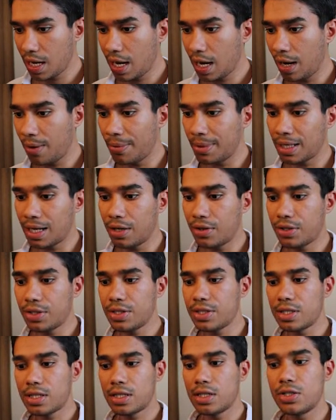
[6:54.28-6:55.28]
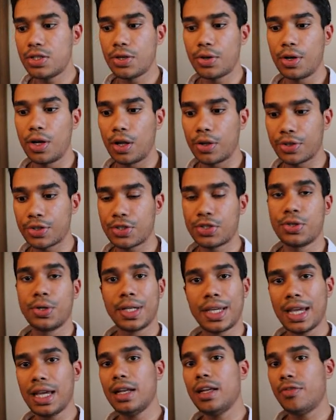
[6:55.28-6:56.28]
And with others, $0. So
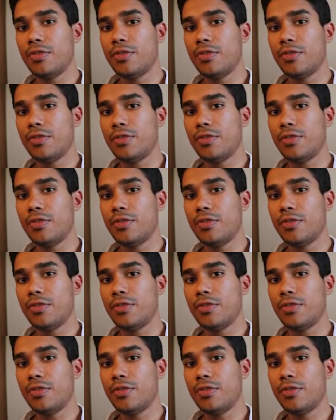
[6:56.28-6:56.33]
again,